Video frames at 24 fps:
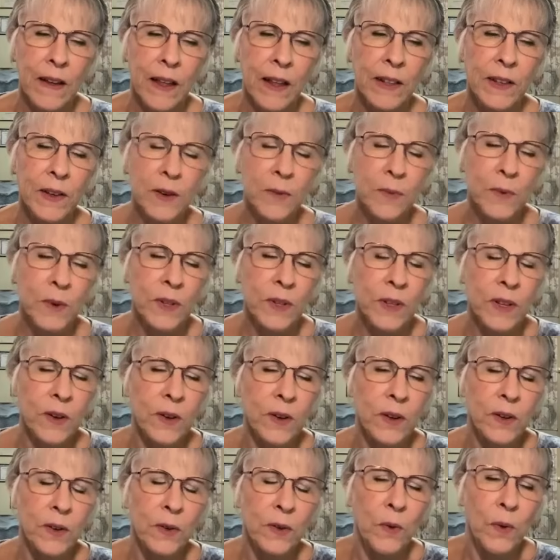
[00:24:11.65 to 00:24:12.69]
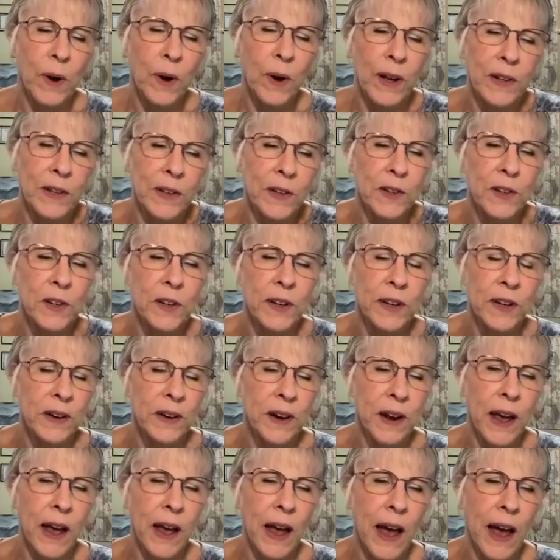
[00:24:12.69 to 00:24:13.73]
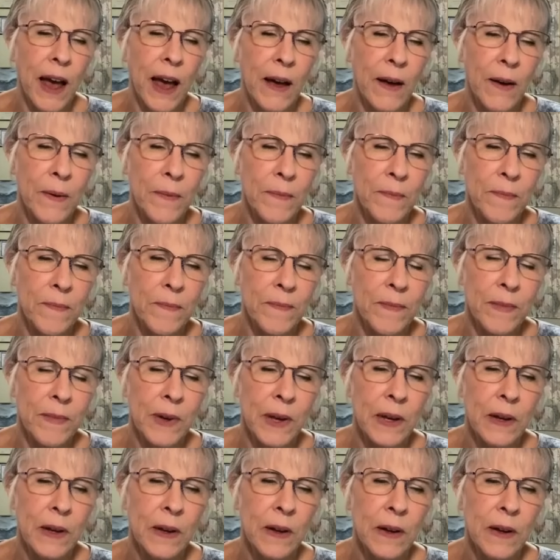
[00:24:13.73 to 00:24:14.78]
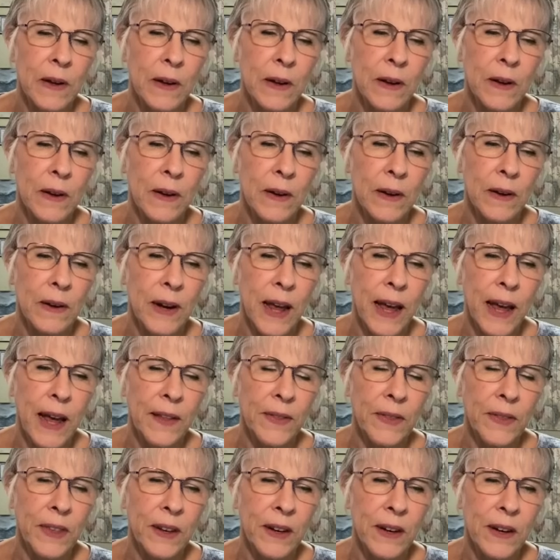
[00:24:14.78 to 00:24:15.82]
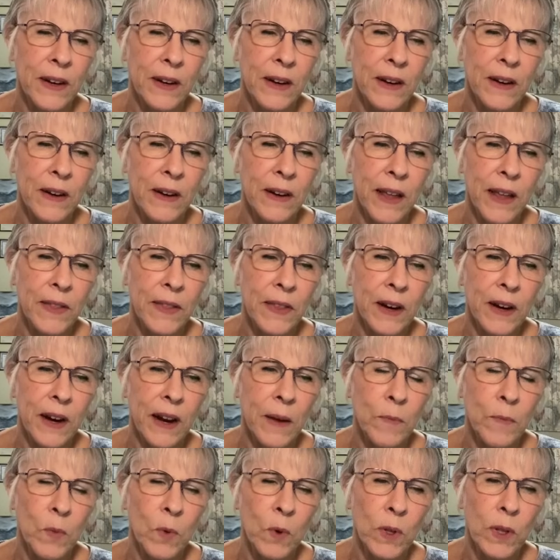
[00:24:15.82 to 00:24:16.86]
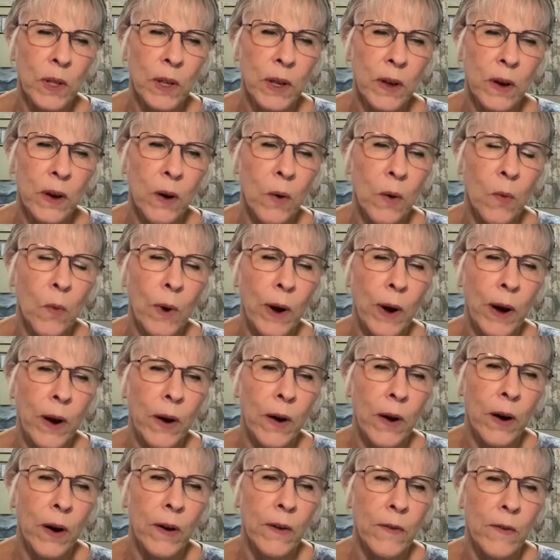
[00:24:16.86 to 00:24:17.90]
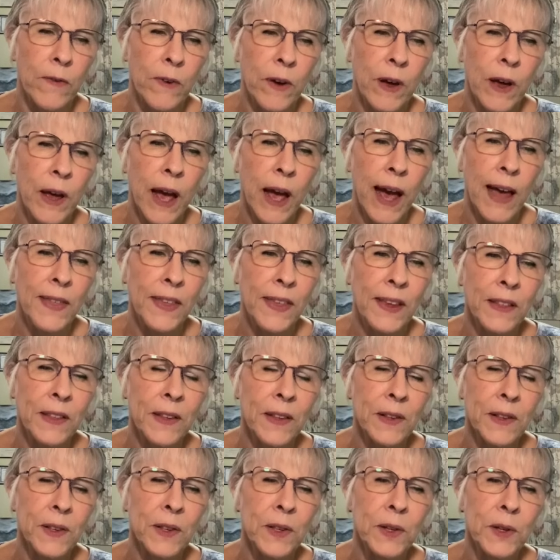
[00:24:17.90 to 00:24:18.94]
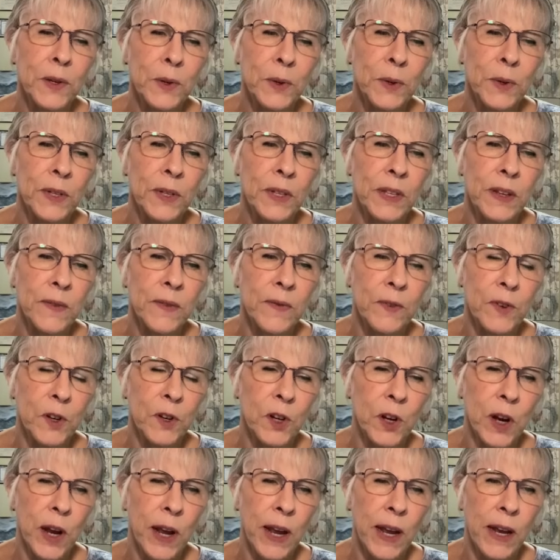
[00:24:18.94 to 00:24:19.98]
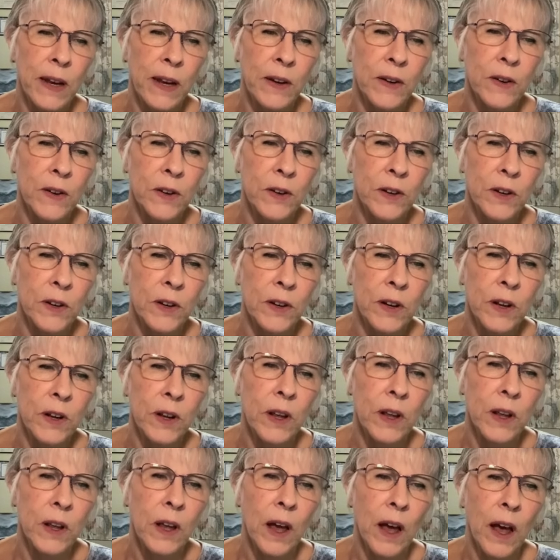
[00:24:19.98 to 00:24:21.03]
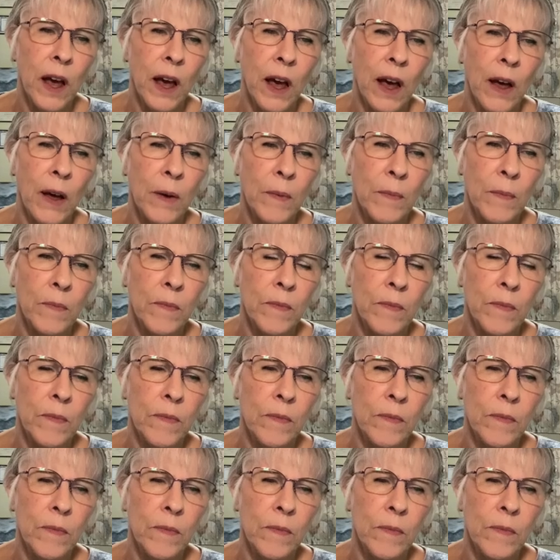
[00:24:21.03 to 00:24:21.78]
That's a really good question. Not that I'm really aware of. I think the students have changed and